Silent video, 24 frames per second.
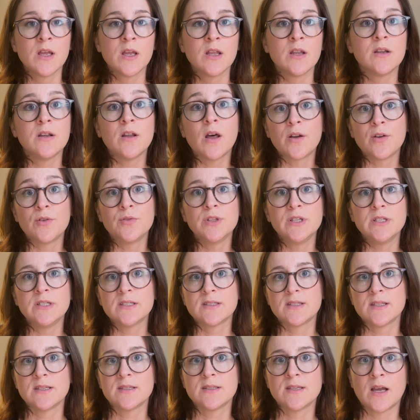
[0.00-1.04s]
Not only does
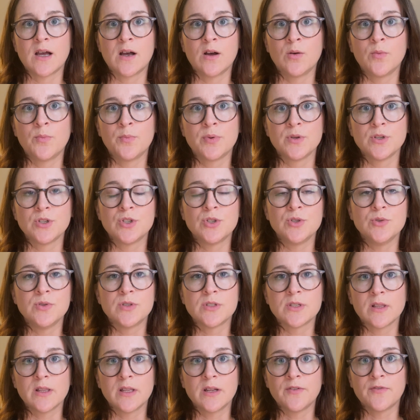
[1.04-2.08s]
this help to
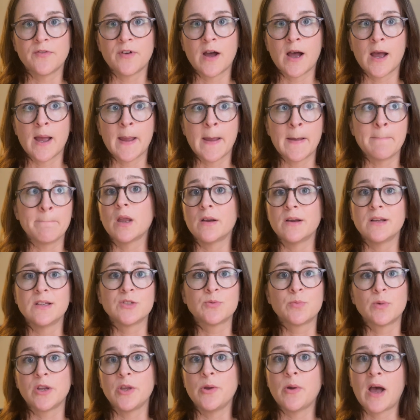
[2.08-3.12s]
solidify areas
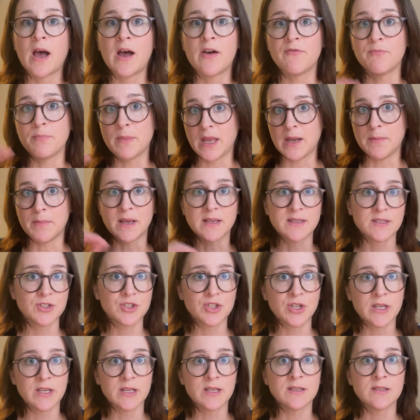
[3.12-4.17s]
where you have main
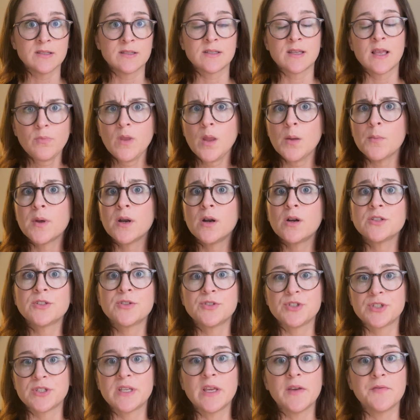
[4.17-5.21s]
messages, but it also
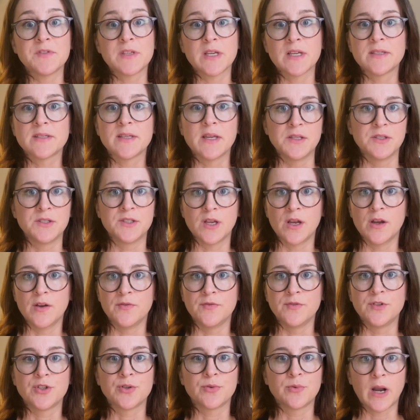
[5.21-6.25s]
just gives a sense
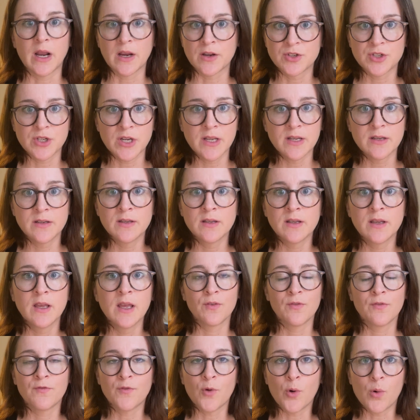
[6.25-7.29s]
of direction
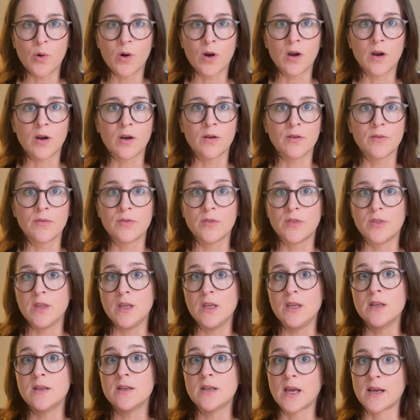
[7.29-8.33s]
for
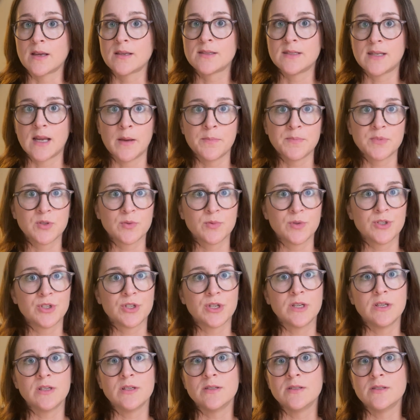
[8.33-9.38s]
the next steps, which
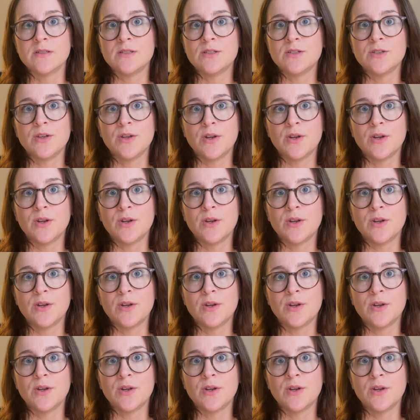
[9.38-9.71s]
is,